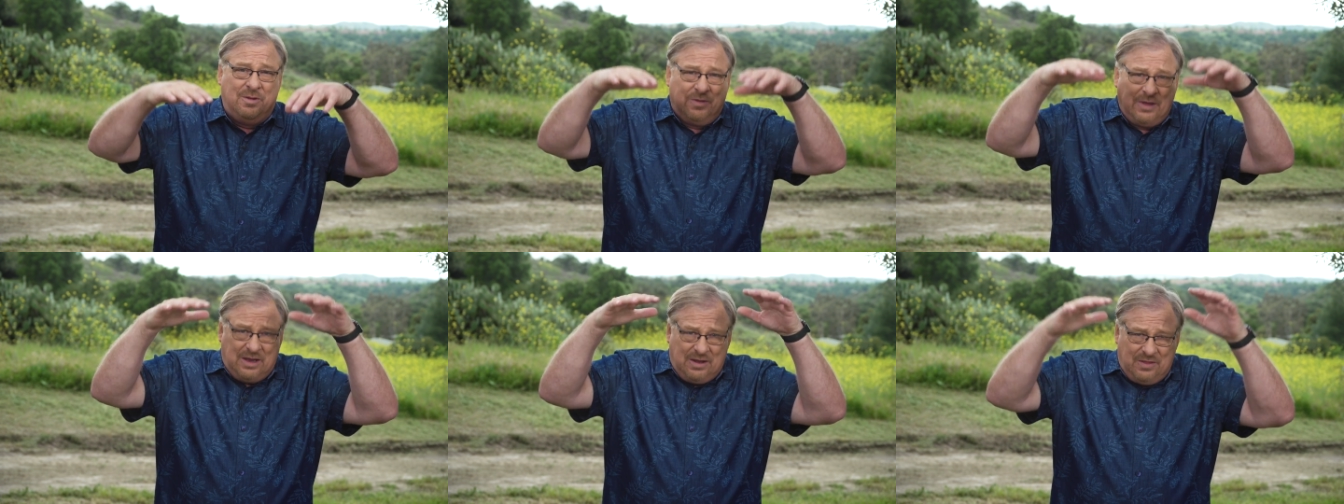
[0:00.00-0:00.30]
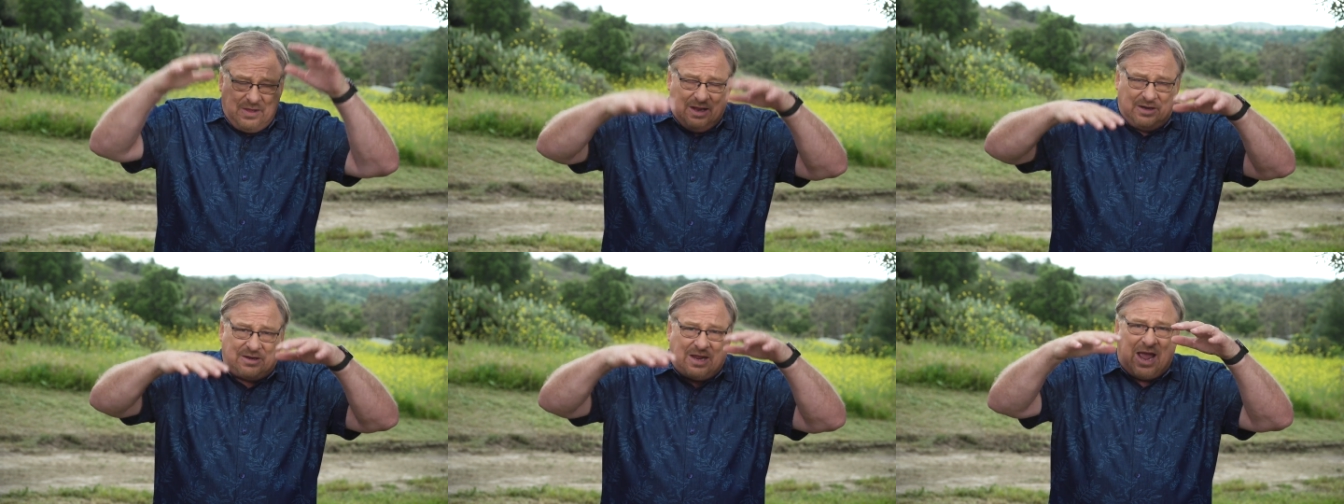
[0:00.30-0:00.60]

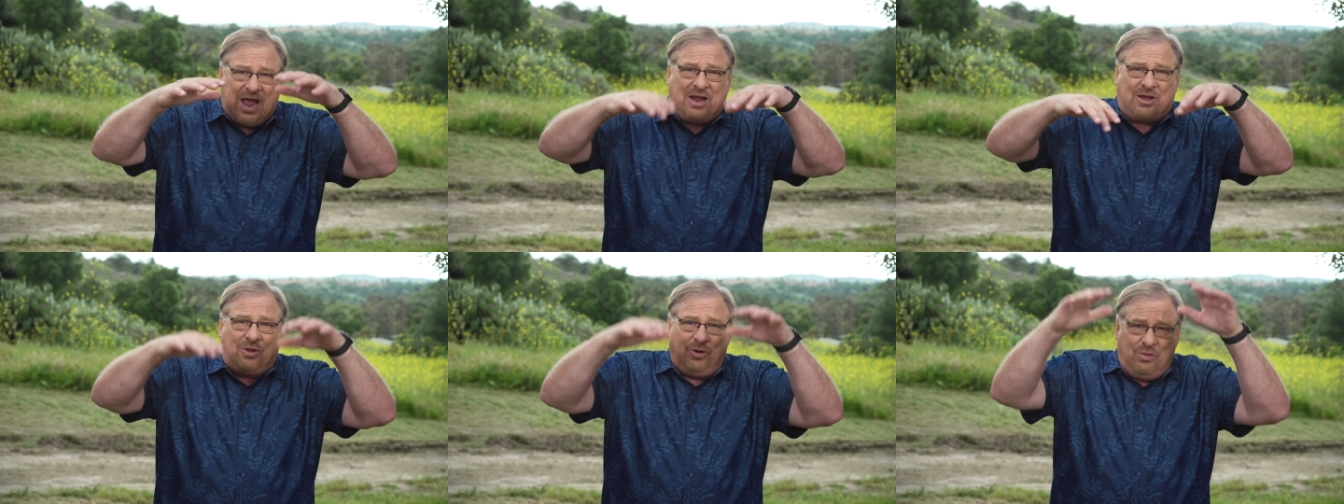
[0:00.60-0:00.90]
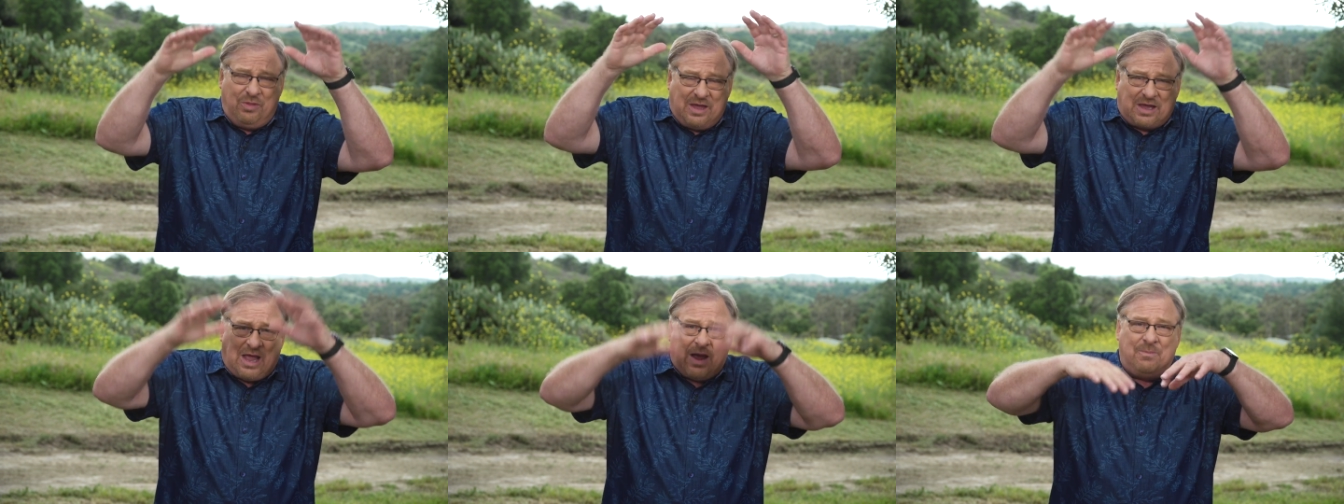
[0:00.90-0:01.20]
They
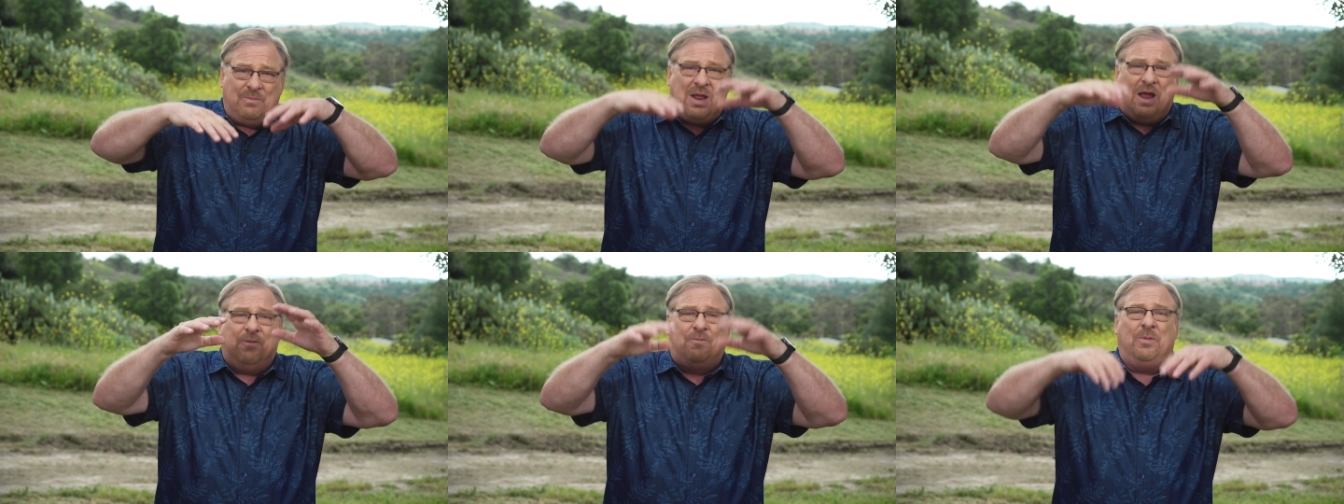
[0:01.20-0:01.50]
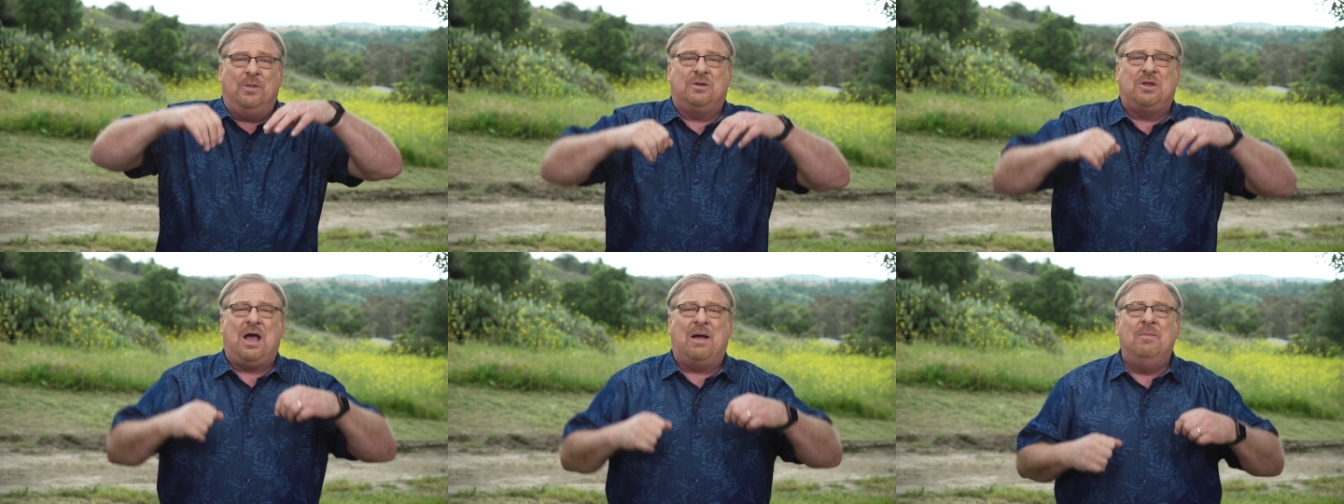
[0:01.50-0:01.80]
come down
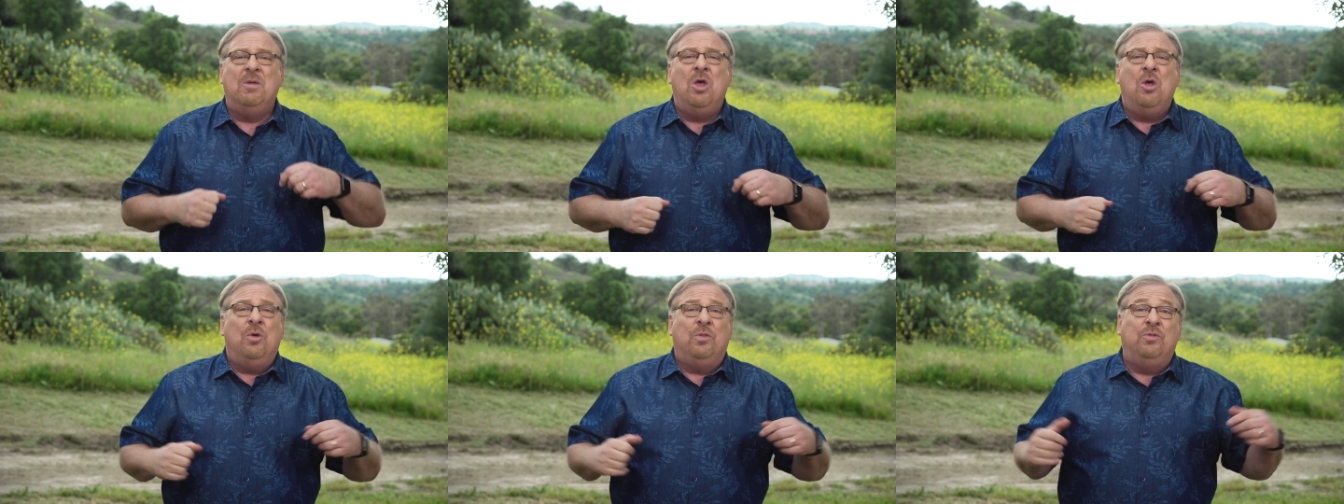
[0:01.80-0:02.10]
from the top.